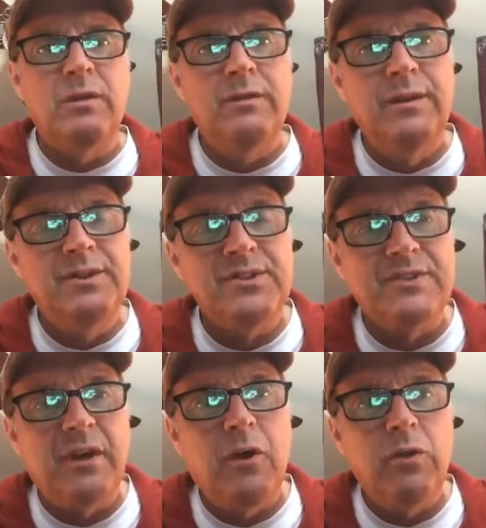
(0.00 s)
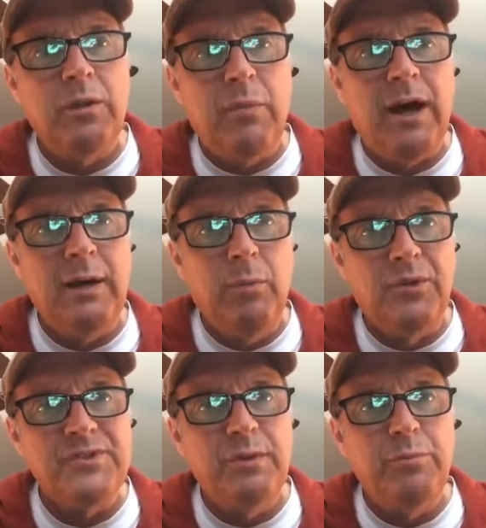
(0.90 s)
This is the only Bible
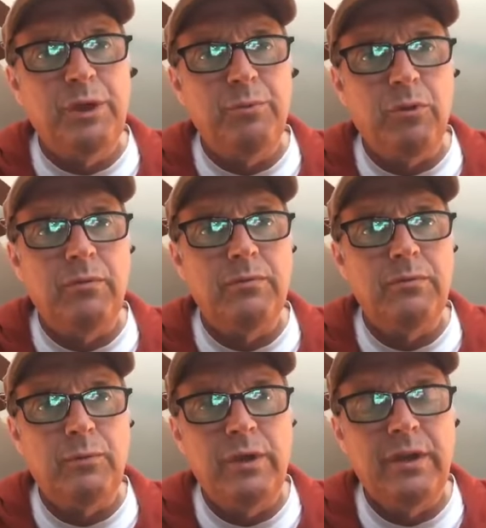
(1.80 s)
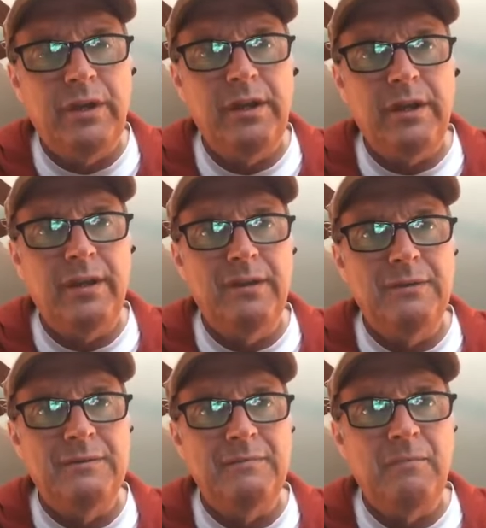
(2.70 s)
some people really need
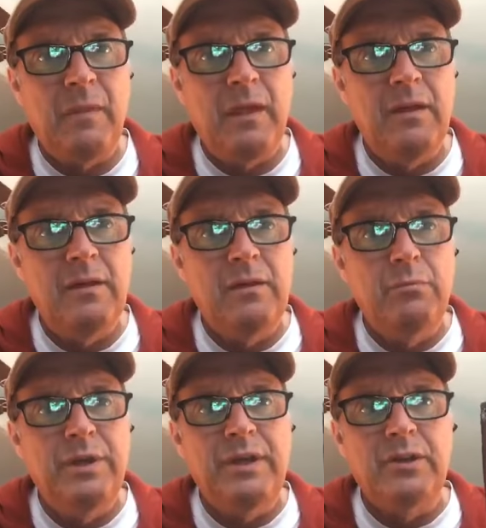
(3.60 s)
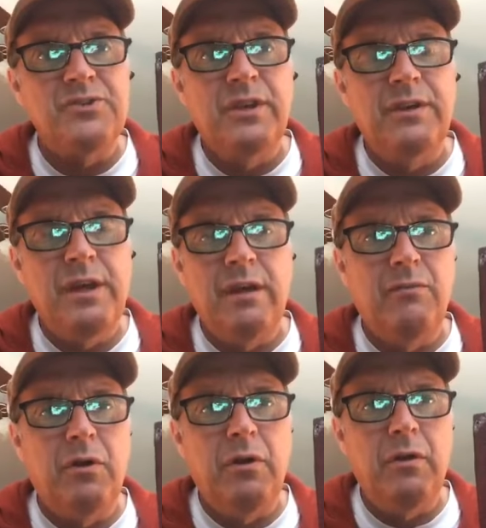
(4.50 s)
because they
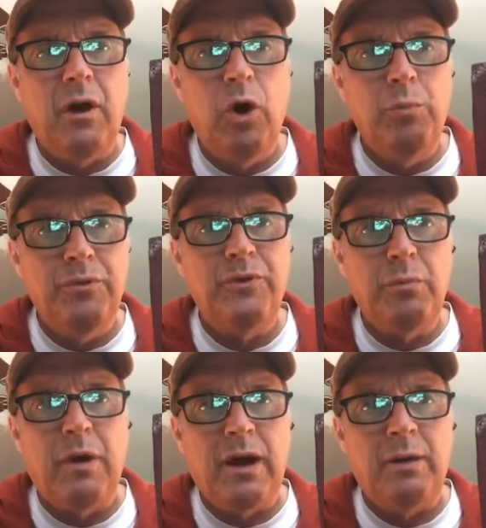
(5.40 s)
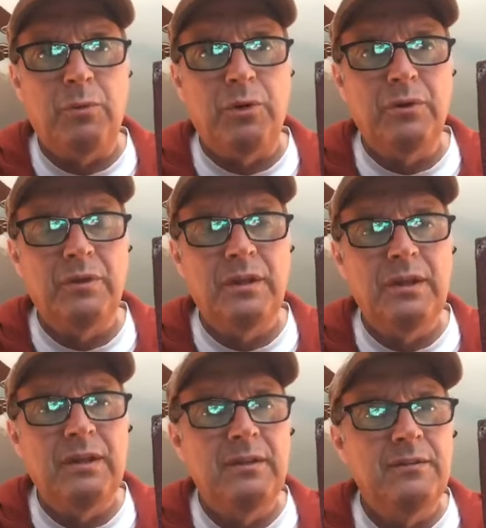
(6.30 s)
never open their Bible,
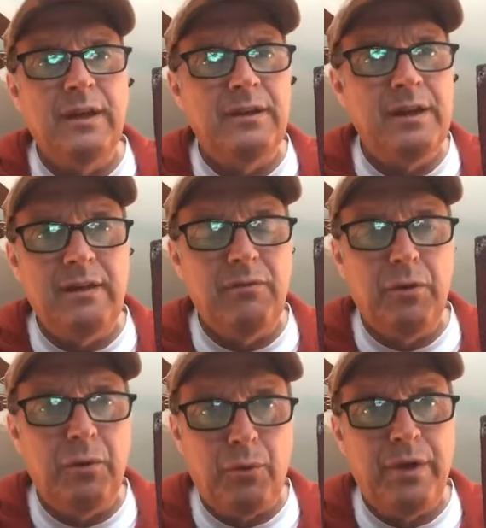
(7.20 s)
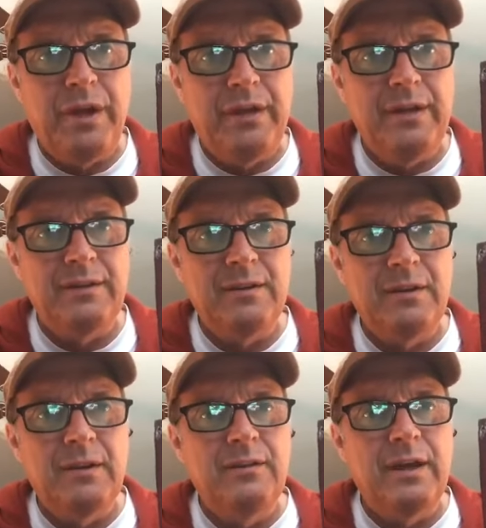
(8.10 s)
they never read it,
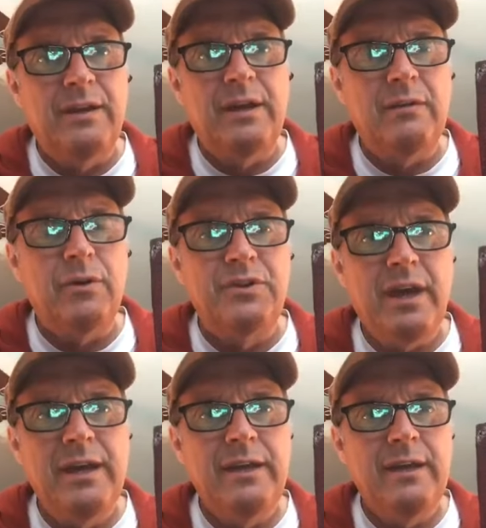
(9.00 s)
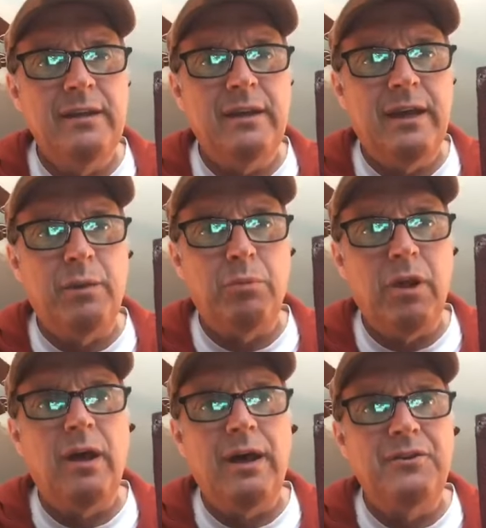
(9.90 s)
they never take it and
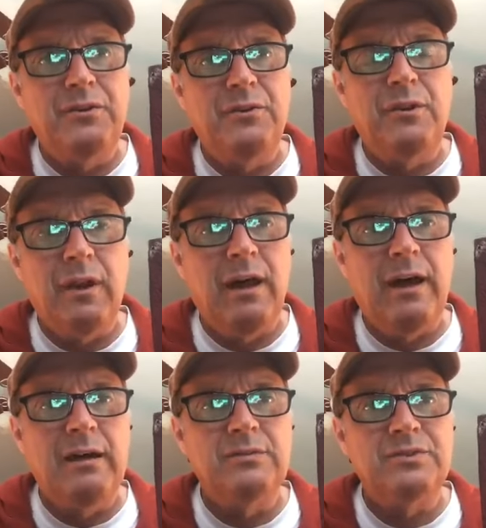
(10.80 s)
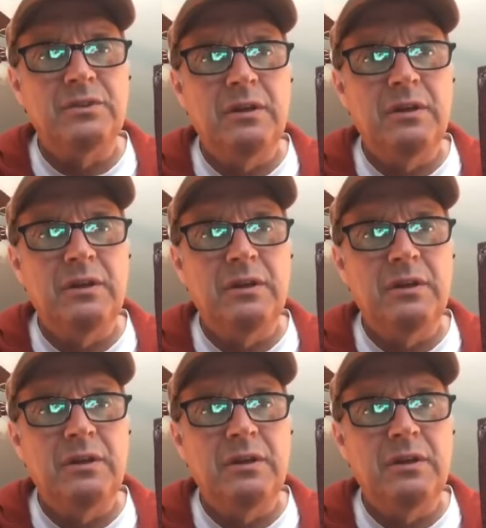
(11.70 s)
apply it to their lives.